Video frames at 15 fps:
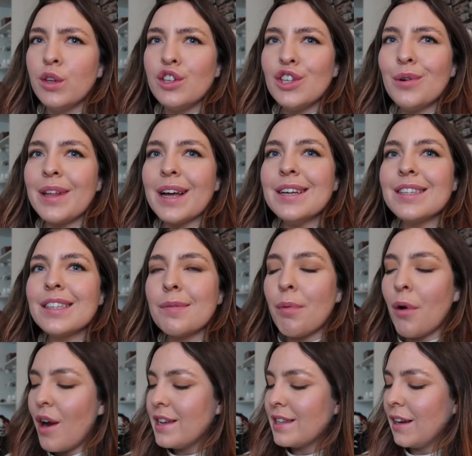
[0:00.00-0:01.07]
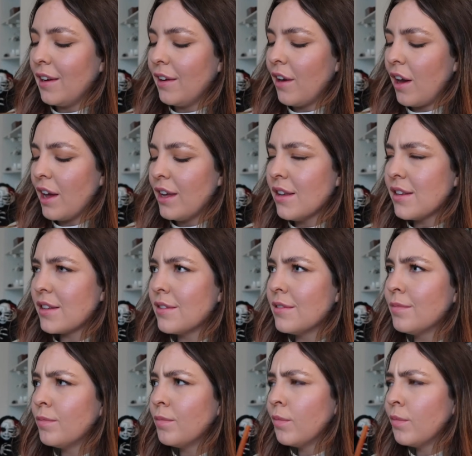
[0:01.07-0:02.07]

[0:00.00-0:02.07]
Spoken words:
Do you know what? That is surprisingly nice.